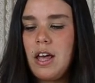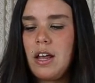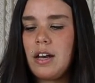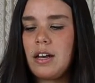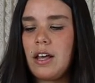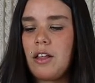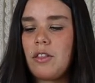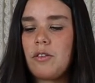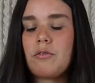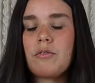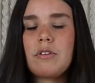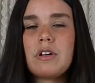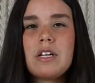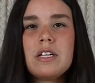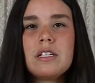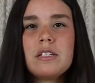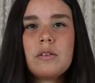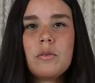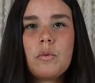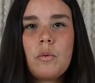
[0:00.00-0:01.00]
Now, the
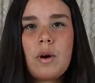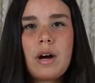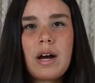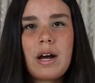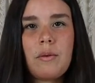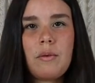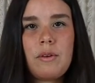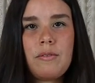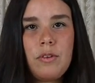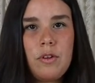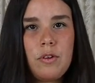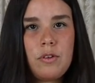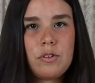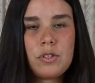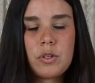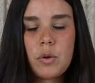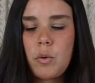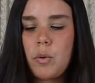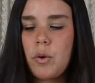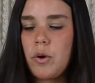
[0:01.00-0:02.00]
reason why we've
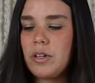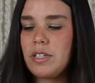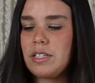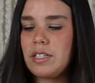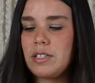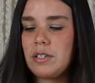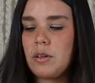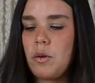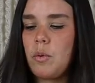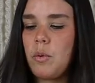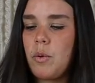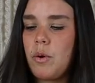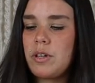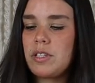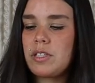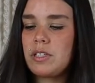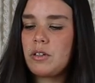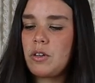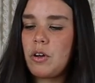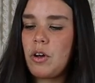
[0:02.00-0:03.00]
used quartz is
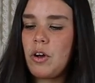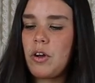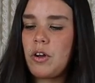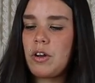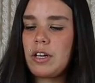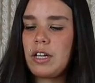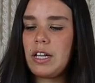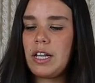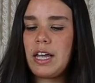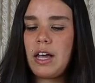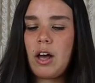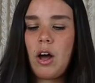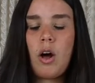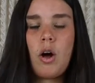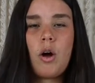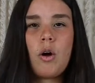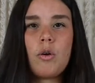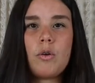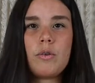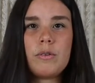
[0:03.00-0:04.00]
quartz not only
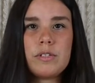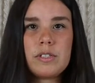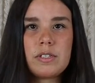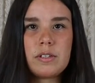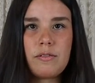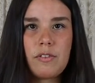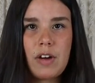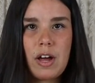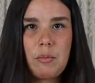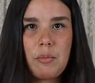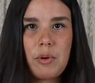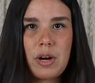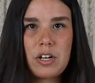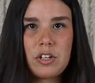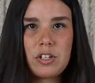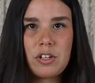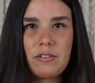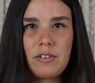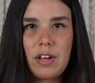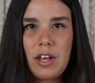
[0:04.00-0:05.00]
holds the
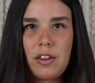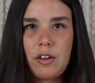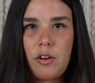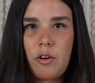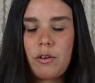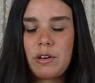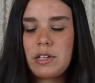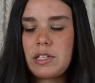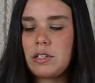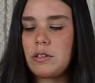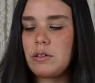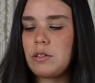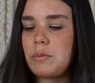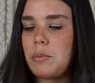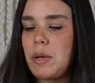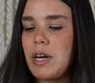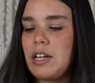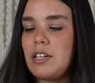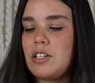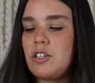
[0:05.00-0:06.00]
vibration of other crystals,
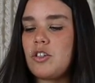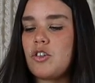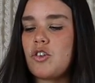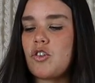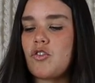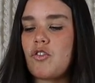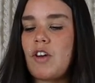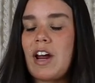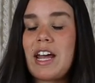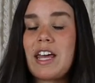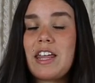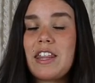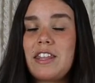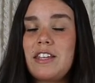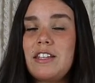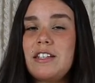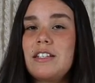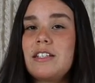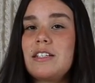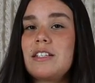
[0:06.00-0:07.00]
but it
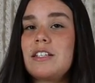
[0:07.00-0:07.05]
strengthens